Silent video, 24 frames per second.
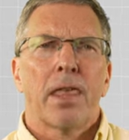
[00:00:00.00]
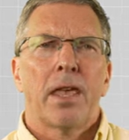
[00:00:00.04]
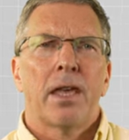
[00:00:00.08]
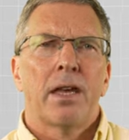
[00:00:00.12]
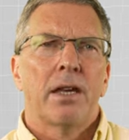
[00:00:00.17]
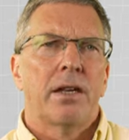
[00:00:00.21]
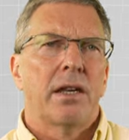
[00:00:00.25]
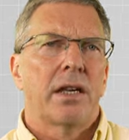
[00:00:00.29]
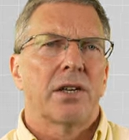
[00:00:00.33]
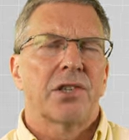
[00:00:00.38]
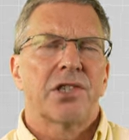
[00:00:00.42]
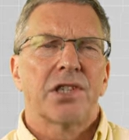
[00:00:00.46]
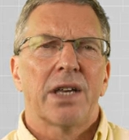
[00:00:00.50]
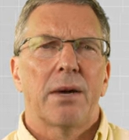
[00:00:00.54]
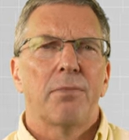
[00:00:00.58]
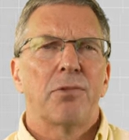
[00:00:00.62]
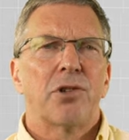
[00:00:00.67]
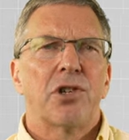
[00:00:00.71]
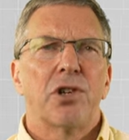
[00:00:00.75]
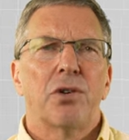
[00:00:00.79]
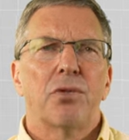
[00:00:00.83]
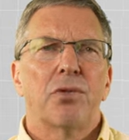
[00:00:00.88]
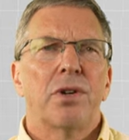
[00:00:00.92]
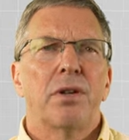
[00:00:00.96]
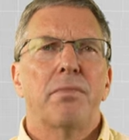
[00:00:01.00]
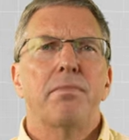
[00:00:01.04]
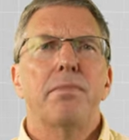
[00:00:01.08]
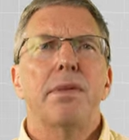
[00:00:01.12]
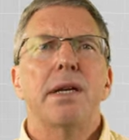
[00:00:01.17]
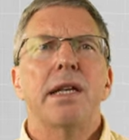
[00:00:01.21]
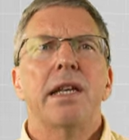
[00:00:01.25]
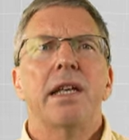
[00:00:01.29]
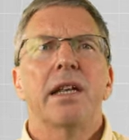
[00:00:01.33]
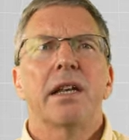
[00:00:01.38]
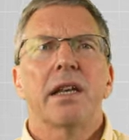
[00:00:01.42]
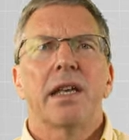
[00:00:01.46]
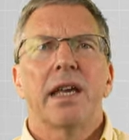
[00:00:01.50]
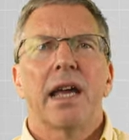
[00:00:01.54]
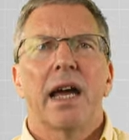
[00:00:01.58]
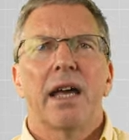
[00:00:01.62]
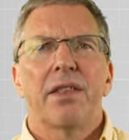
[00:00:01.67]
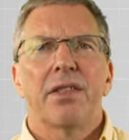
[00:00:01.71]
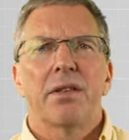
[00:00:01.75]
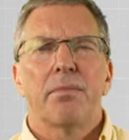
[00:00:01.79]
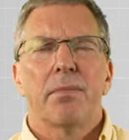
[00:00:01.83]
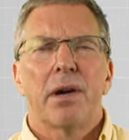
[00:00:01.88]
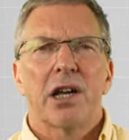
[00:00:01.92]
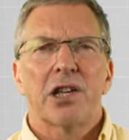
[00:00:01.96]
Now, some children immediately ate
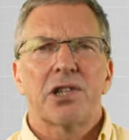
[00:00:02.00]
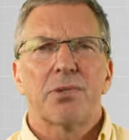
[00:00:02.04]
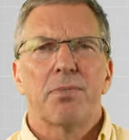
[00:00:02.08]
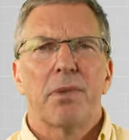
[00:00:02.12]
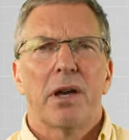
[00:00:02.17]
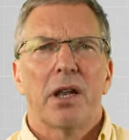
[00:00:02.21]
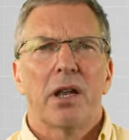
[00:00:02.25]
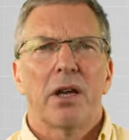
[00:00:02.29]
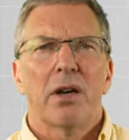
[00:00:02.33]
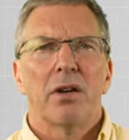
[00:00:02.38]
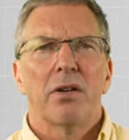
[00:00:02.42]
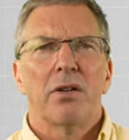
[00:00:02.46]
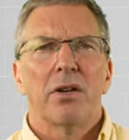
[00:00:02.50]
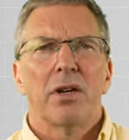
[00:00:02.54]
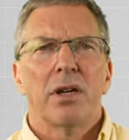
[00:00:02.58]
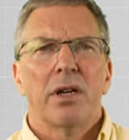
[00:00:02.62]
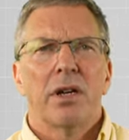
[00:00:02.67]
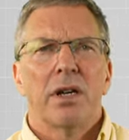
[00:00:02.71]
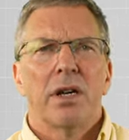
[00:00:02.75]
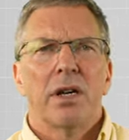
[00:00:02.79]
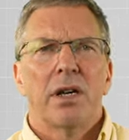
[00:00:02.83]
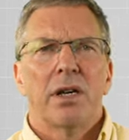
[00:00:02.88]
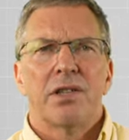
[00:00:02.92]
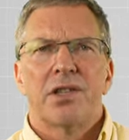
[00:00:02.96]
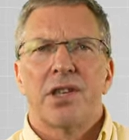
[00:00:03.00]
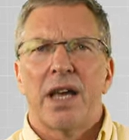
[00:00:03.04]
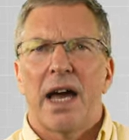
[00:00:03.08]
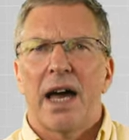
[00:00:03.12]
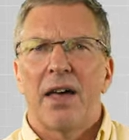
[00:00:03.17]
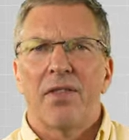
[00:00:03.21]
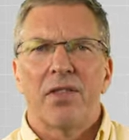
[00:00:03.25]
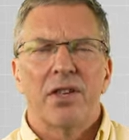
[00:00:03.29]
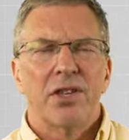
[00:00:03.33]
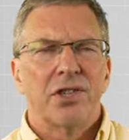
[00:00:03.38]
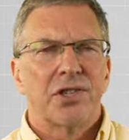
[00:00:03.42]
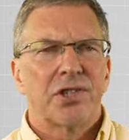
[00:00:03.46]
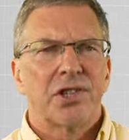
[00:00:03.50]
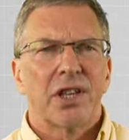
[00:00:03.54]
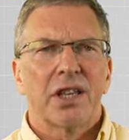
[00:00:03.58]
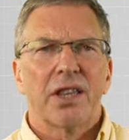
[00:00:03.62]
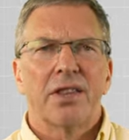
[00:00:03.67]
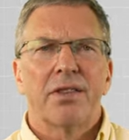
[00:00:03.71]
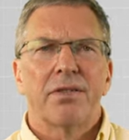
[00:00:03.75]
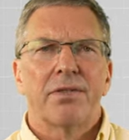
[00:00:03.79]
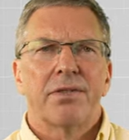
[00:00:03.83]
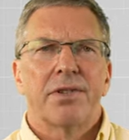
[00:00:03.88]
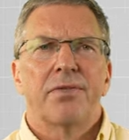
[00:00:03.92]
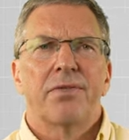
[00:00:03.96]
the marshmallow, others
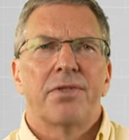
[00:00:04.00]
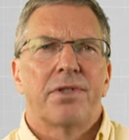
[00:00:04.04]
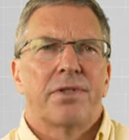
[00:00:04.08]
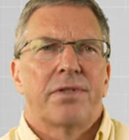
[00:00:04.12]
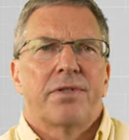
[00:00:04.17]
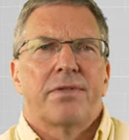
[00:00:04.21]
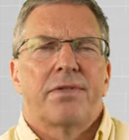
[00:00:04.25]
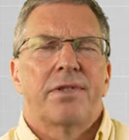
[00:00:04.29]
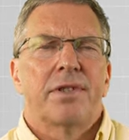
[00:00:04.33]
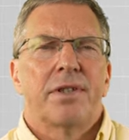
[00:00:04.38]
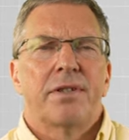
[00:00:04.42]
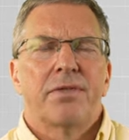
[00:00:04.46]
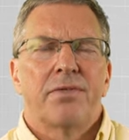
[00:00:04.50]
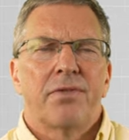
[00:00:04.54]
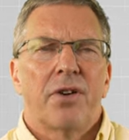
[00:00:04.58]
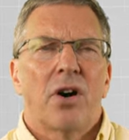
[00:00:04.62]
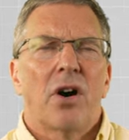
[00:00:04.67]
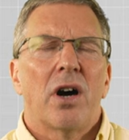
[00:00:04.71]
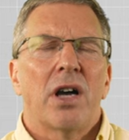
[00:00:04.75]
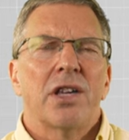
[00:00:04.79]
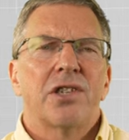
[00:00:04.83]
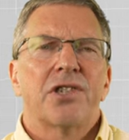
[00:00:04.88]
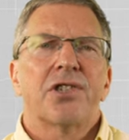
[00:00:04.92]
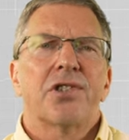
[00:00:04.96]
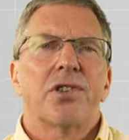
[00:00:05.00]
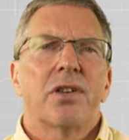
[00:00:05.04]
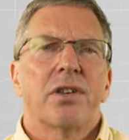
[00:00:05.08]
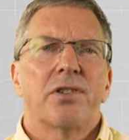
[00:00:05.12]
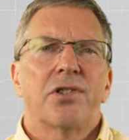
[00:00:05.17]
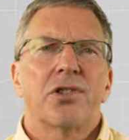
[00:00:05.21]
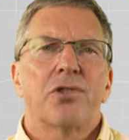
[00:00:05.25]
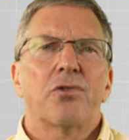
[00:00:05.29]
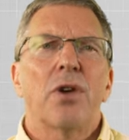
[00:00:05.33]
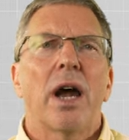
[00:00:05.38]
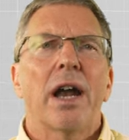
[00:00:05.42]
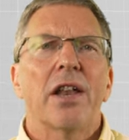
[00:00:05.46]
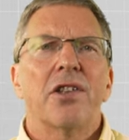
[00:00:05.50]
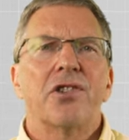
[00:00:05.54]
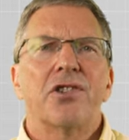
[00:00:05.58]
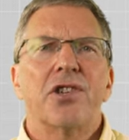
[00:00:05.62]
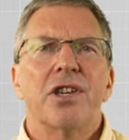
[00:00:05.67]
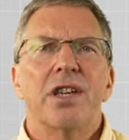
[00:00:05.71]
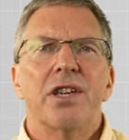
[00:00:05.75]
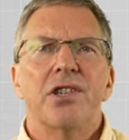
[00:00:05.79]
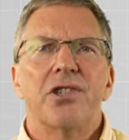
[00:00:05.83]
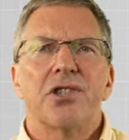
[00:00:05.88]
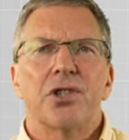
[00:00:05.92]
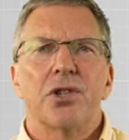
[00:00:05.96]
devise
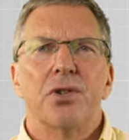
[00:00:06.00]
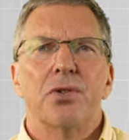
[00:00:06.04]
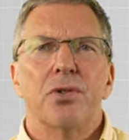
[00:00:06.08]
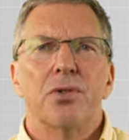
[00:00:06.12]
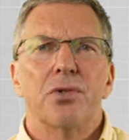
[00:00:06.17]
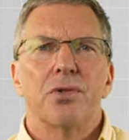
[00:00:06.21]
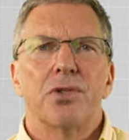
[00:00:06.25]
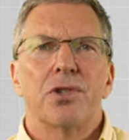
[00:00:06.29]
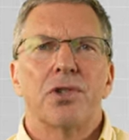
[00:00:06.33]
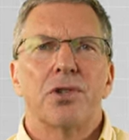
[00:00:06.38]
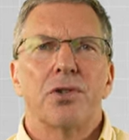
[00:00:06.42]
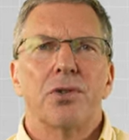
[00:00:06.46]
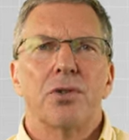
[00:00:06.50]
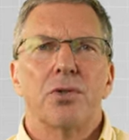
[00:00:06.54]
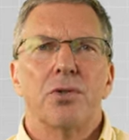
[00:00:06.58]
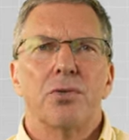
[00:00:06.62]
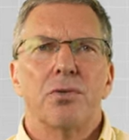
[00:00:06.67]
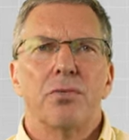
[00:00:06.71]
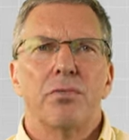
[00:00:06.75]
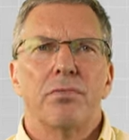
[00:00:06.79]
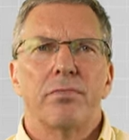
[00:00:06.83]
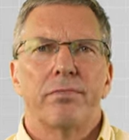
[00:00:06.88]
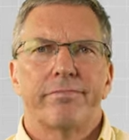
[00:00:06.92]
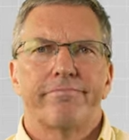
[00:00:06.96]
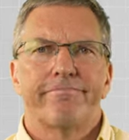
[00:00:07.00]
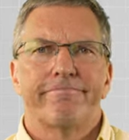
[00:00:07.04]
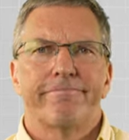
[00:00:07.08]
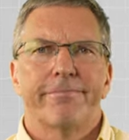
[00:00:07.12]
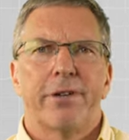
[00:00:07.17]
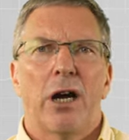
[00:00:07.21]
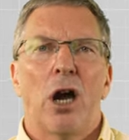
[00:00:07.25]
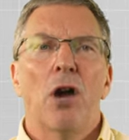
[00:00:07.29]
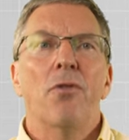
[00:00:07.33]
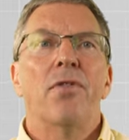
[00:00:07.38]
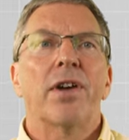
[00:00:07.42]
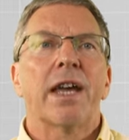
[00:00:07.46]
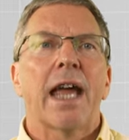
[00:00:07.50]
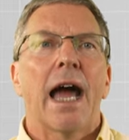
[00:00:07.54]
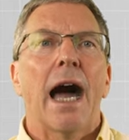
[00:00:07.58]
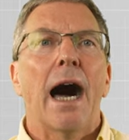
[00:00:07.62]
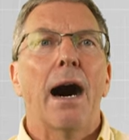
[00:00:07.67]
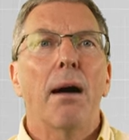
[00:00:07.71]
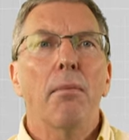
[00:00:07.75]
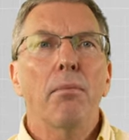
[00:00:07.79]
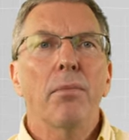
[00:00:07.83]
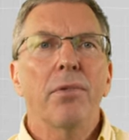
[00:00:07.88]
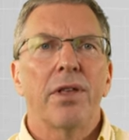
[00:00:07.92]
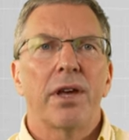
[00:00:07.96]
strategies to
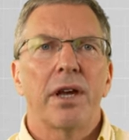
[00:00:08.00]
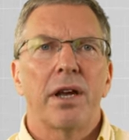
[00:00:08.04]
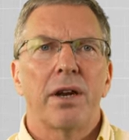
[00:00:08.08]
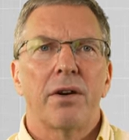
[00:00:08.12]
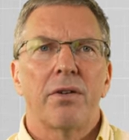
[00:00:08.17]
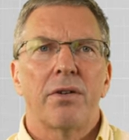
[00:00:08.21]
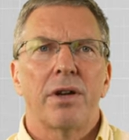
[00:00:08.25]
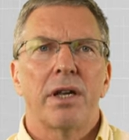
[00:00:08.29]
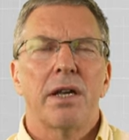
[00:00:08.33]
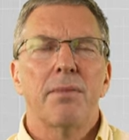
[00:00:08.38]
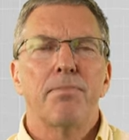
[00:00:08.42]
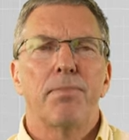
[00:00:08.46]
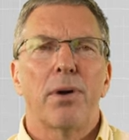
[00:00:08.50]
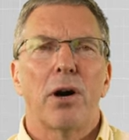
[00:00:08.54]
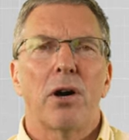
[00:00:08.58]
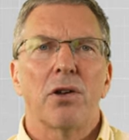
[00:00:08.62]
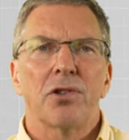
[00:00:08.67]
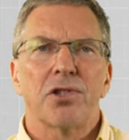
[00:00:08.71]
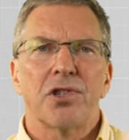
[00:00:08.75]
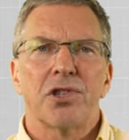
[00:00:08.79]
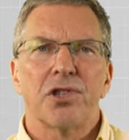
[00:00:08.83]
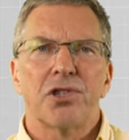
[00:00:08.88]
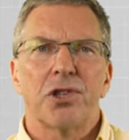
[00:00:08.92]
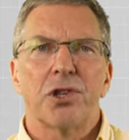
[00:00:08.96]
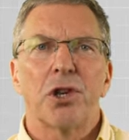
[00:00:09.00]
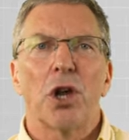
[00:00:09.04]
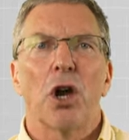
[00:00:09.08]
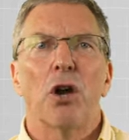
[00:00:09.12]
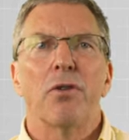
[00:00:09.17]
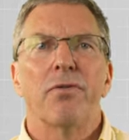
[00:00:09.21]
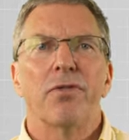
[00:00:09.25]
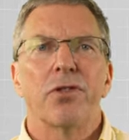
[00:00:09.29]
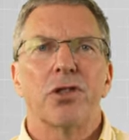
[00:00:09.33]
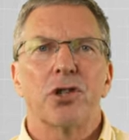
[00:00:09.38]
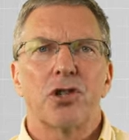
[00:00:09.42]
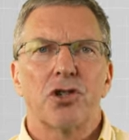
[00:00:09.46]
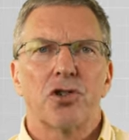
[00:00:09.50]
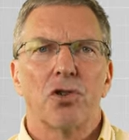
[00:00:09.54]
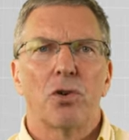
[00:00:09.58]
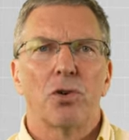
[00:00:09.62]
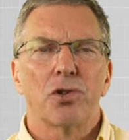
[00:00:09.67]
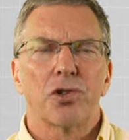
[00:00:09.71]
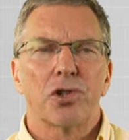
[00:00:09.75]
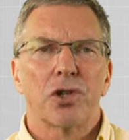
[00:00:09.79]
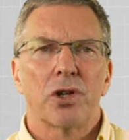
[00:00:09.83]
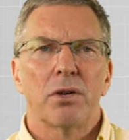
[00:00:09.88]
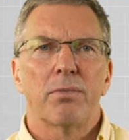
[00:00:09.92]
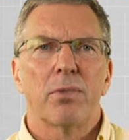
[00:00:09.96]
overcome their impulses to go for the
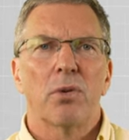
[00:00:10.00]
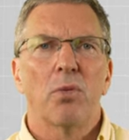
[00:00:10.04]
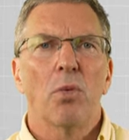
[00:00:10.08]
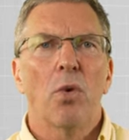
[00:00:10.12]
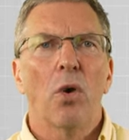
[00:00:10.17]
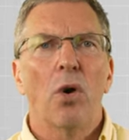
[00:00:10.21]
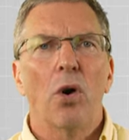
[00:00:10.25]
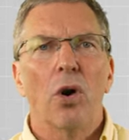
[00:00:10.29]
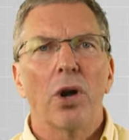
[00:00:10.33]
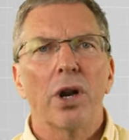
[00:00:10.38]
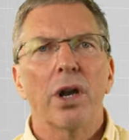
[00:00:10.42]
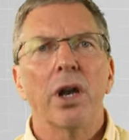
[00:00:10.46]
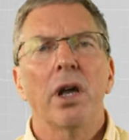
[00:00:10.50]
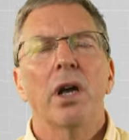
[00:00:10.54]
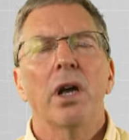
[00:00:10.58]
short-term reward